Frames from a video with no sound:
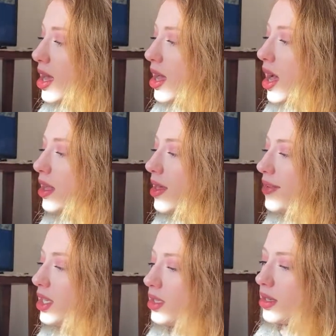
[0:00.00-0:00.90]
I love
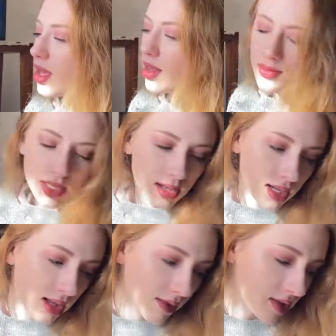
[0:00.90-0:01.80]
it. I love it.
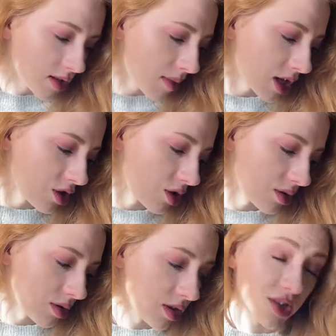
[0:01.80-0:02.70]
I love it so much.
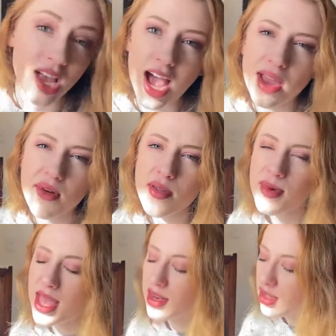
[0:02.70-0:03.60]
There's
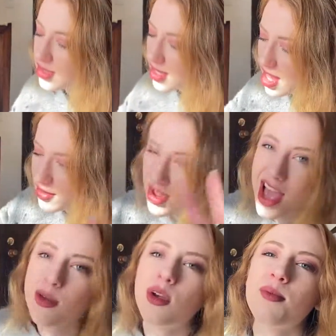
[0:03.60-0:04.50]
highwaymen. There's a lot of
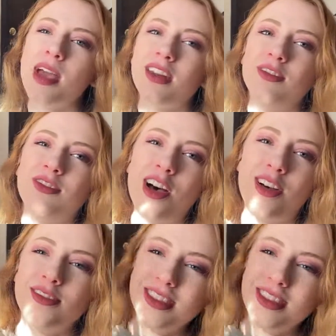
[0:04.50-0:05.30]
highwaymen involved.